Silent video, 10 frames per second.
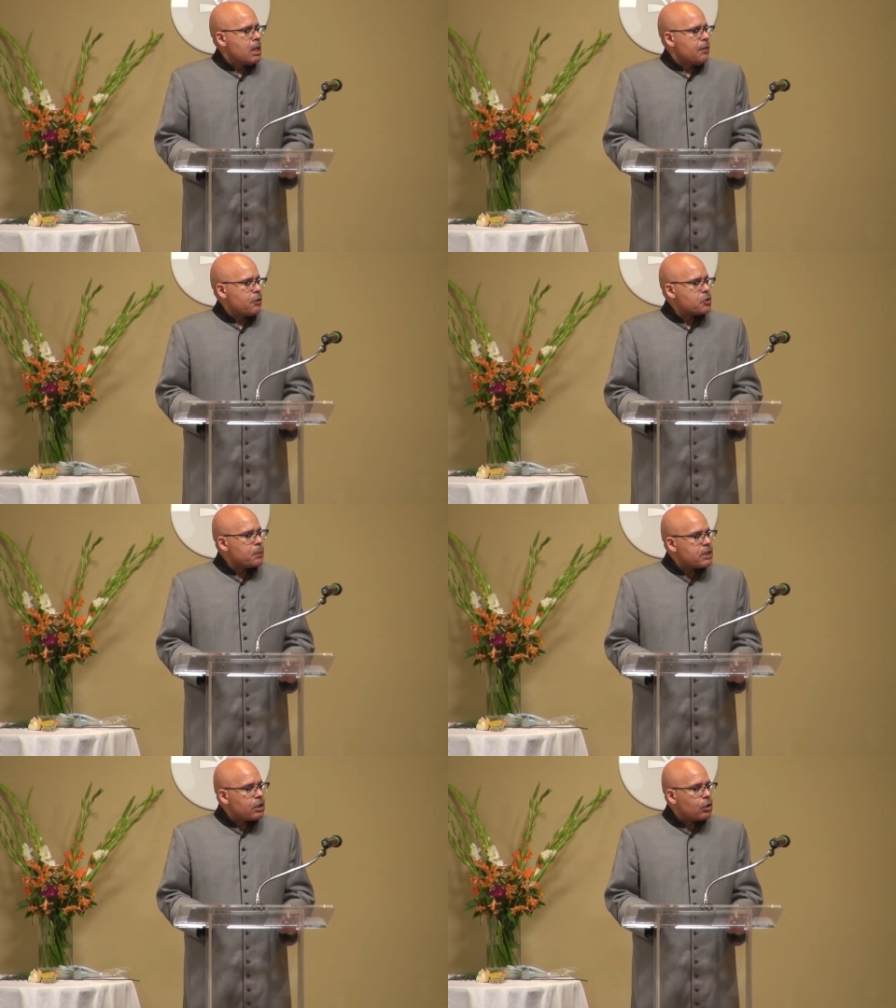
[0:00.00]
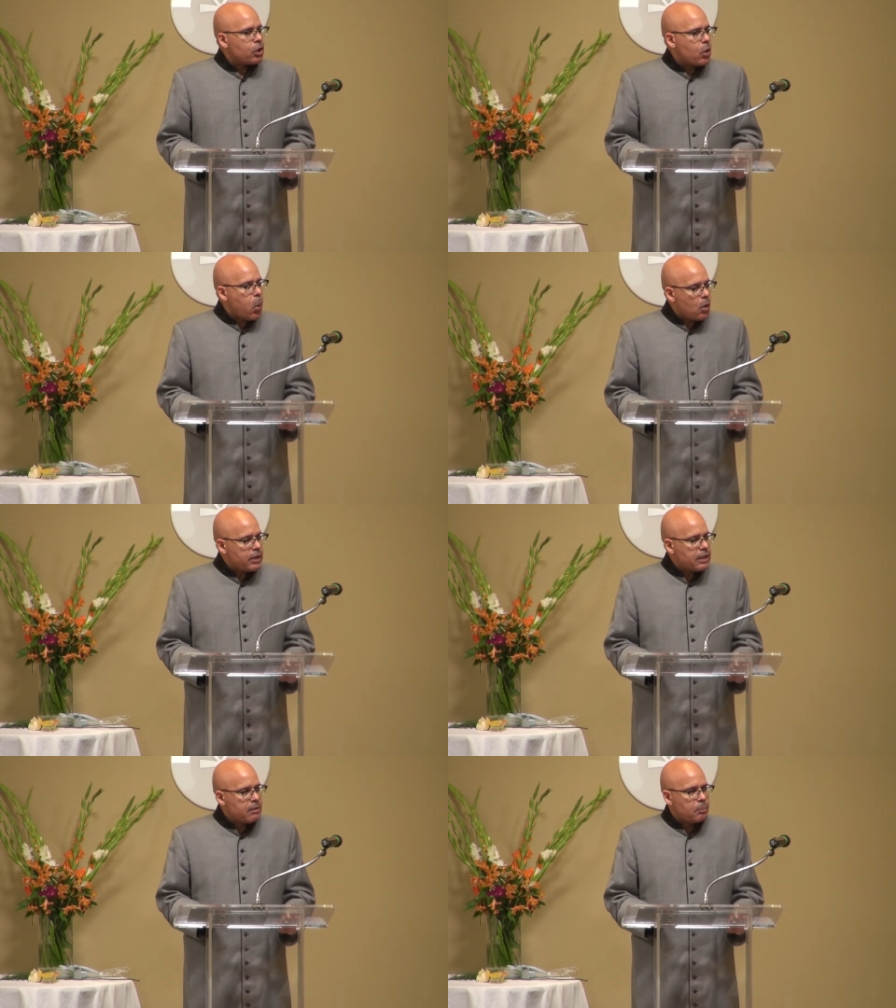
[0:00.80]
There's a particular quote
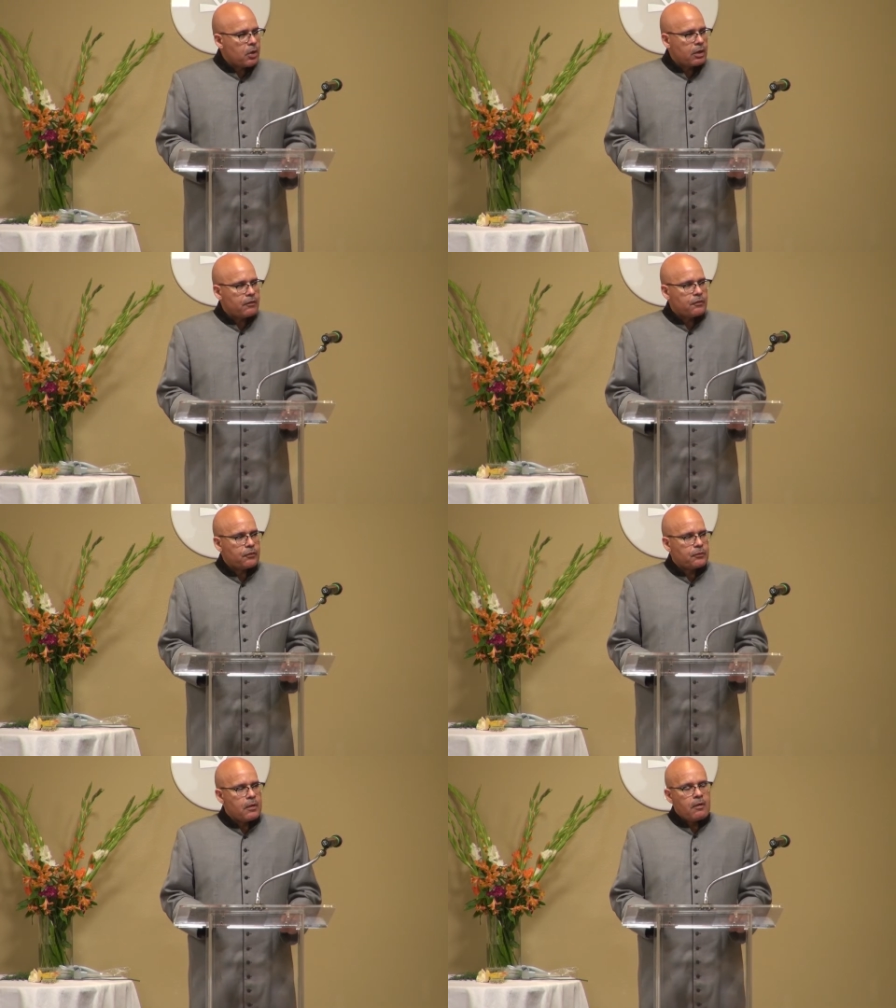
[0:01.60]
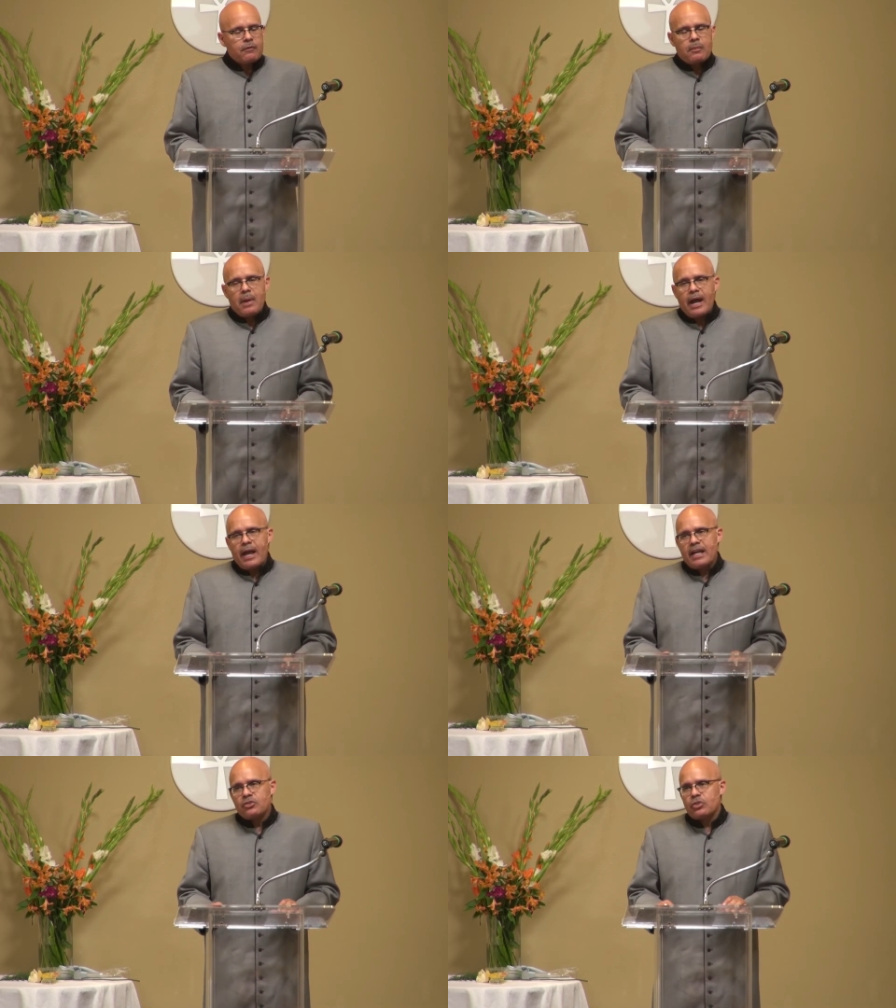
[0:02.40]
in the book from Maya
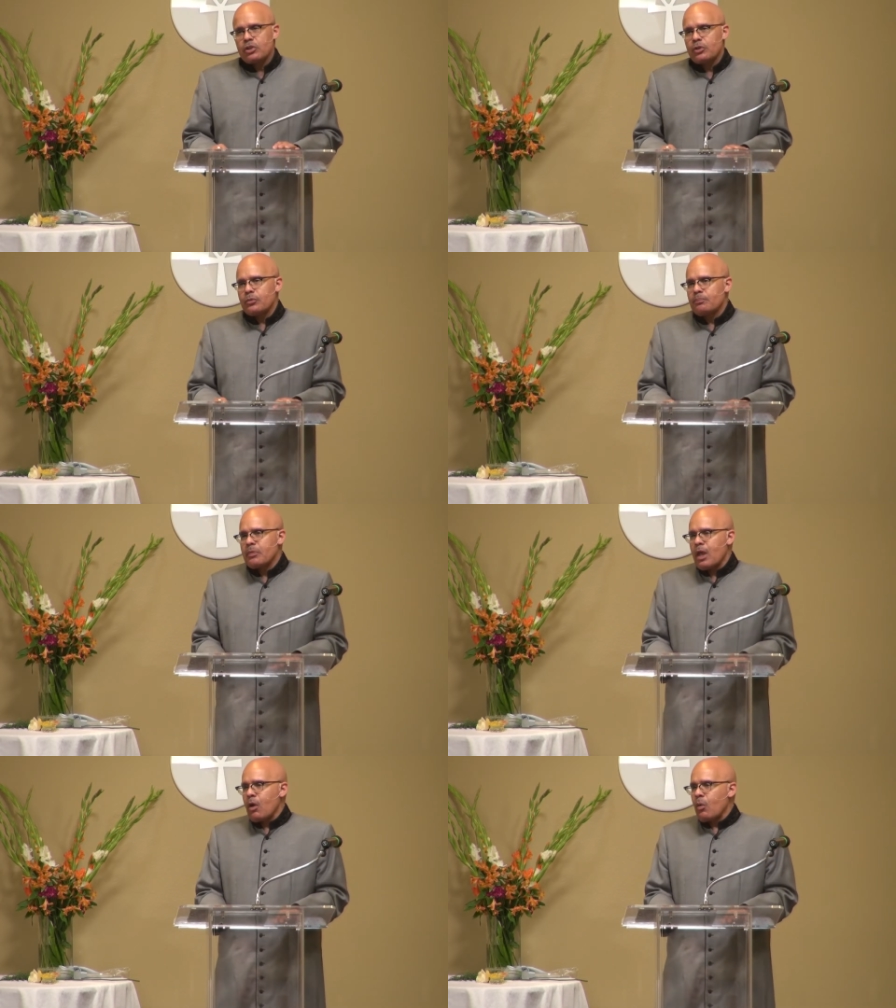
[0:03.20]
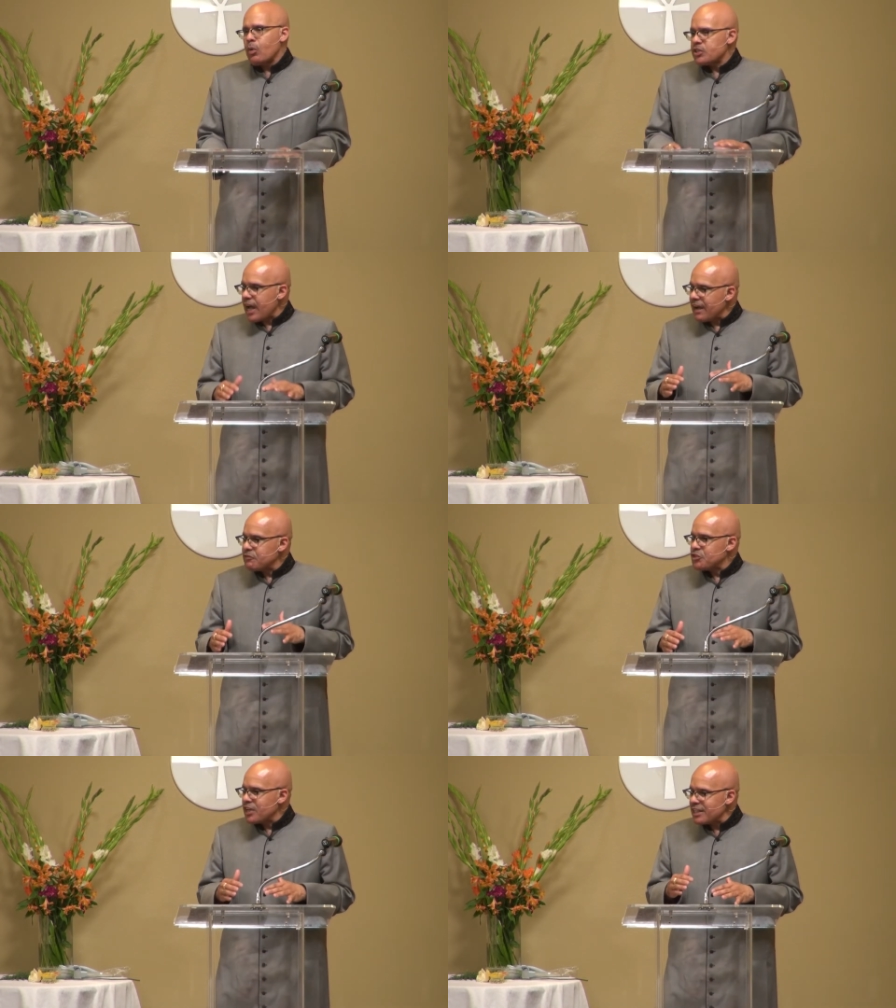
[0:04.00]
Angelou, which I've
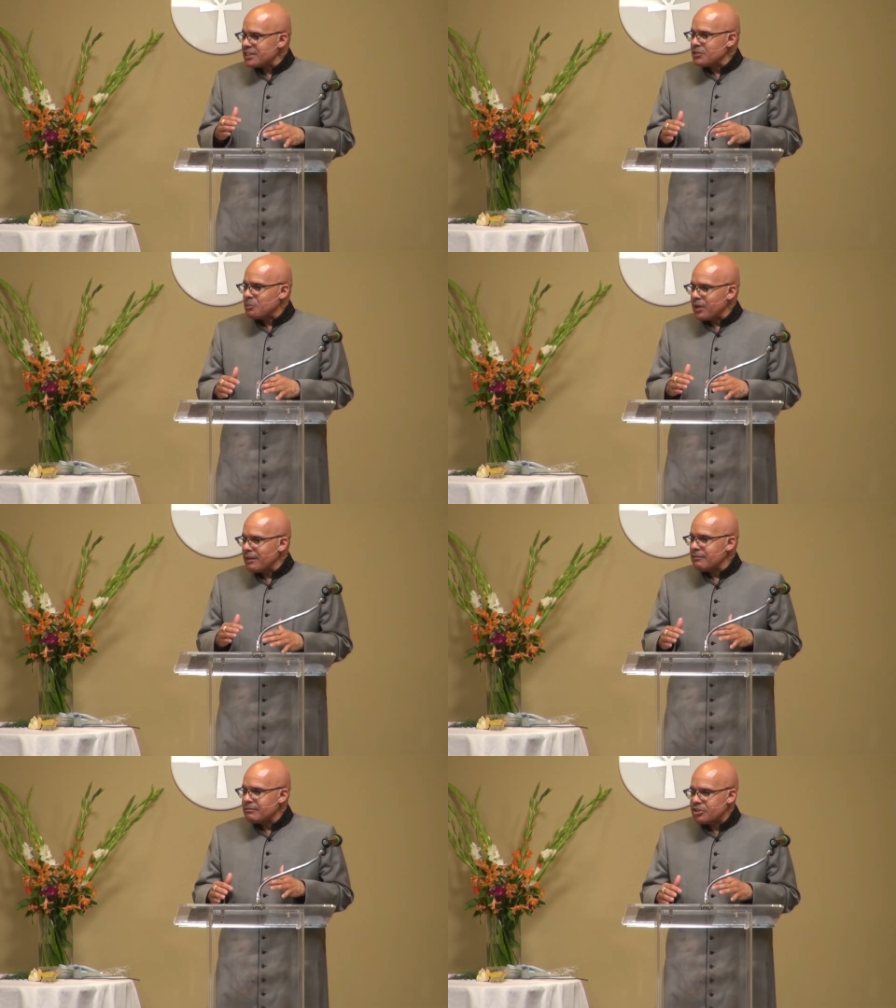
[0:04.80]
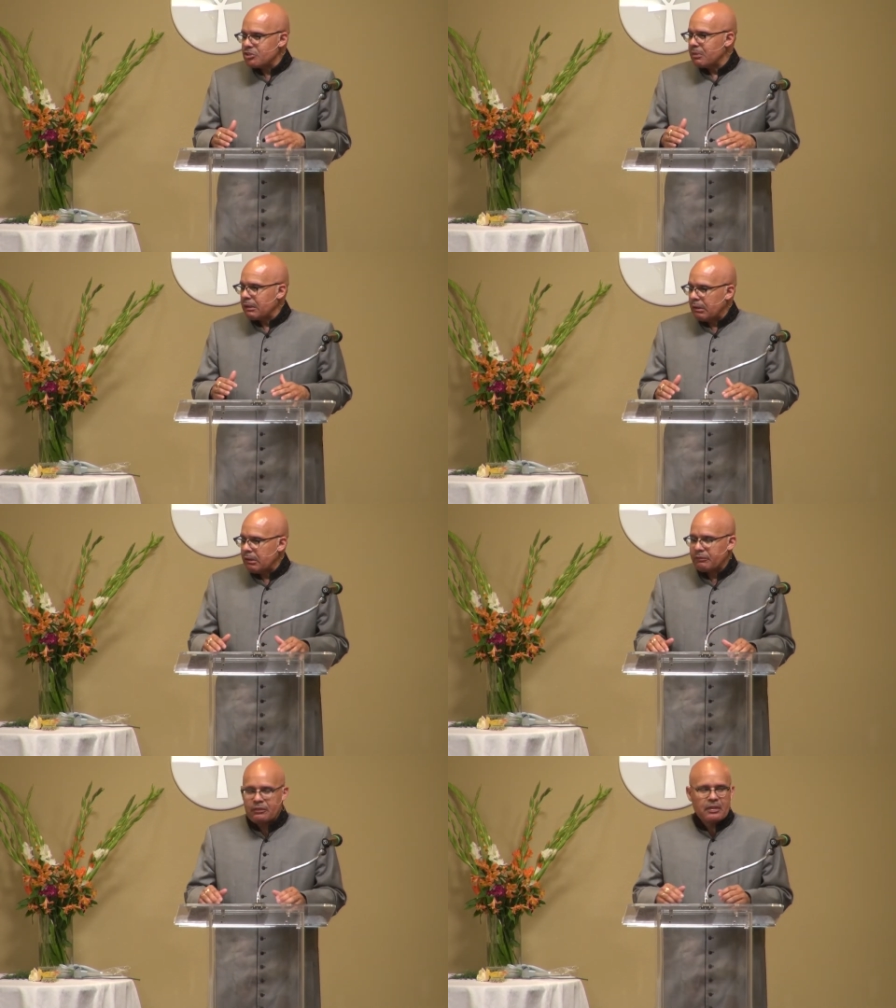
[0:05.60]
just been chewing
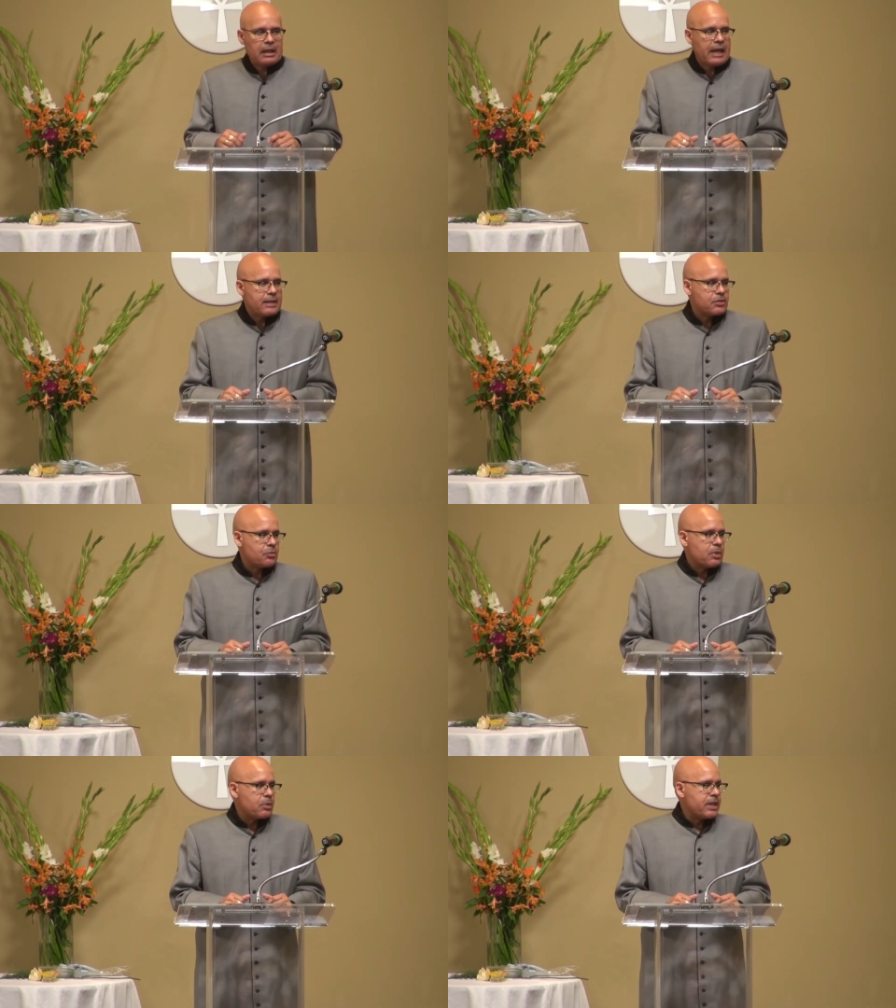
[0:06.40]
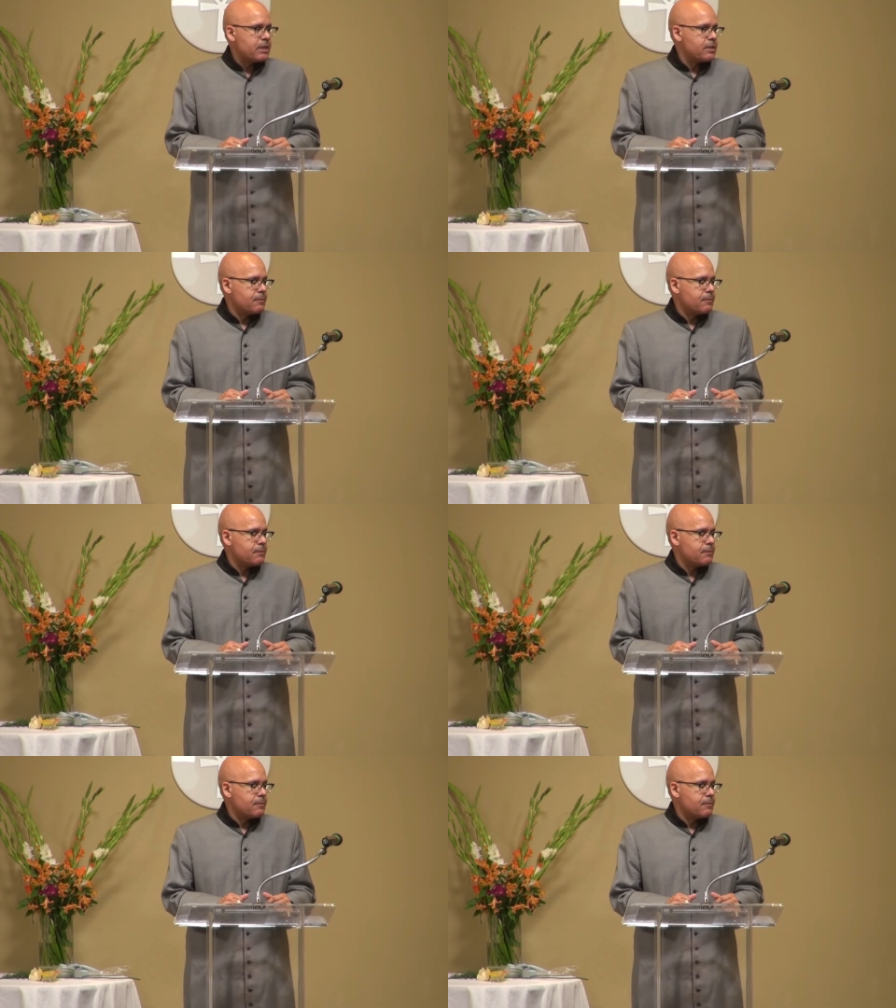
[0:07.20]
on for the last 3 weeks,